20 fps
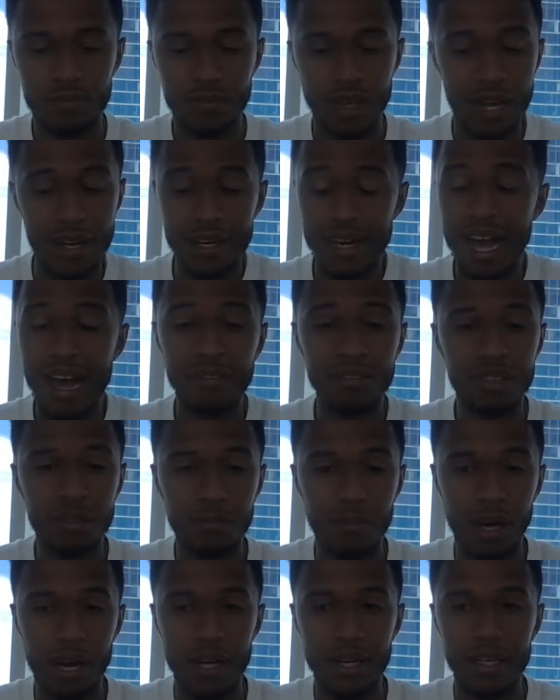I didn't have
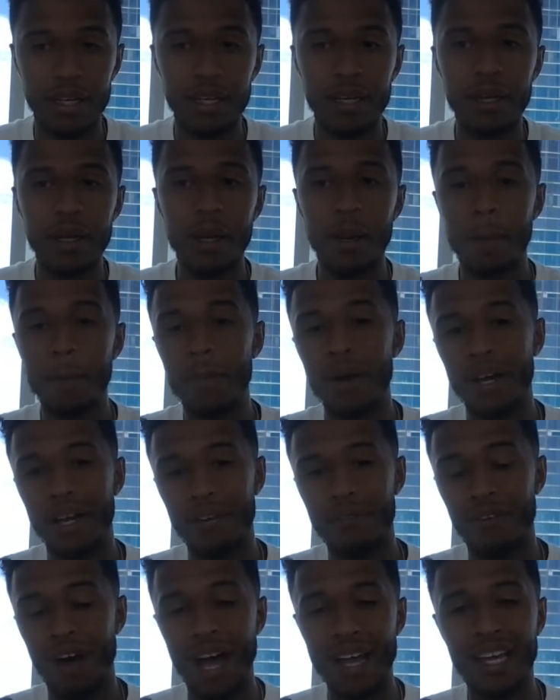somebody. But
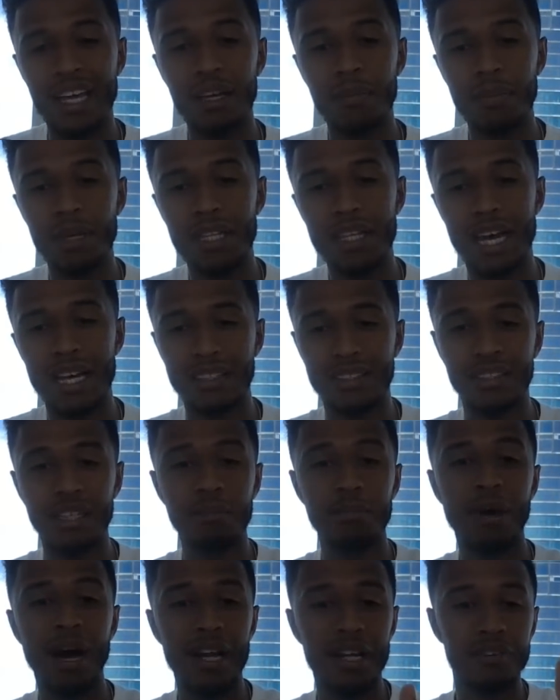if I can be that
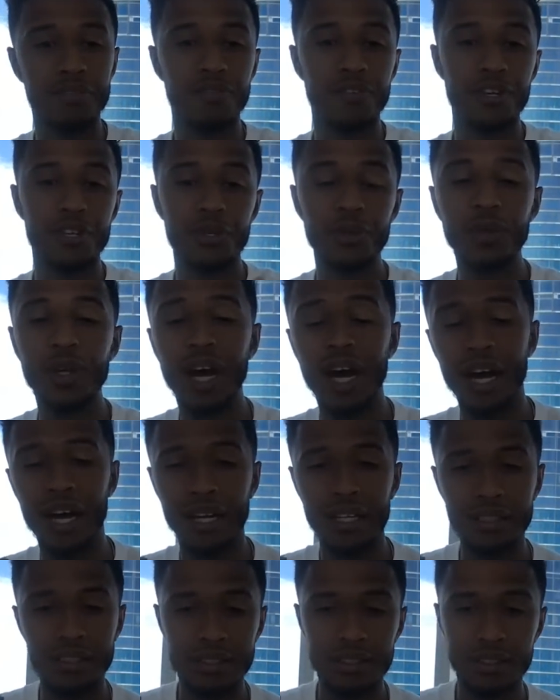somebody for you
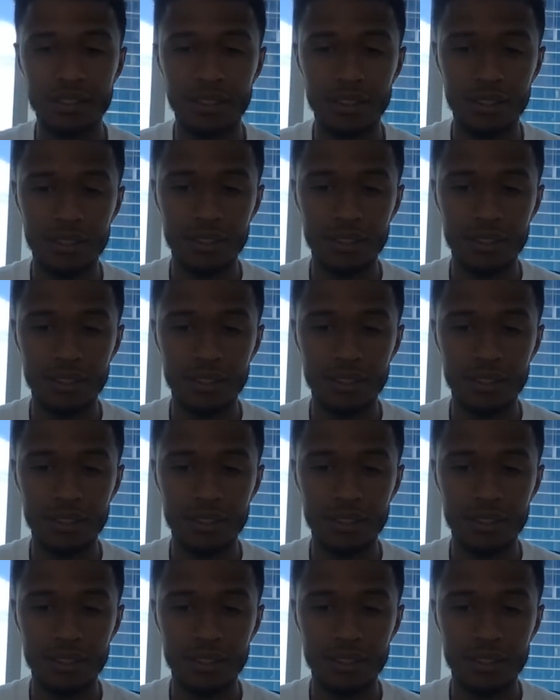guys